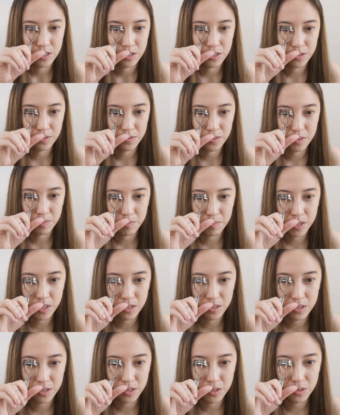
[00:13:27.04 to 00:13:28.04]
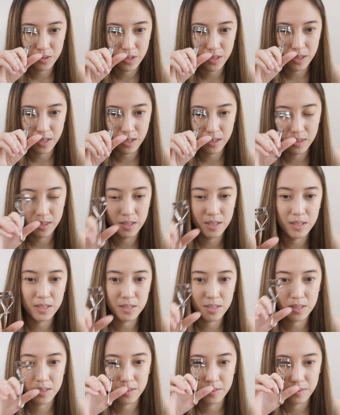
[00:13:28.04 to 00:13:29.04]
So for me, I just do it like
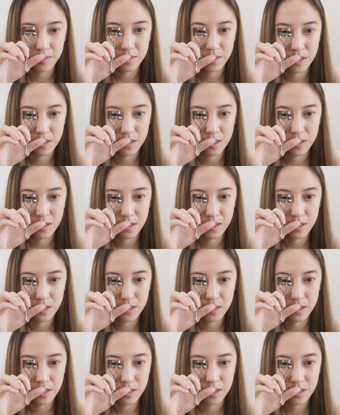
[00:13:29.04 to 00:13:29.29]
this.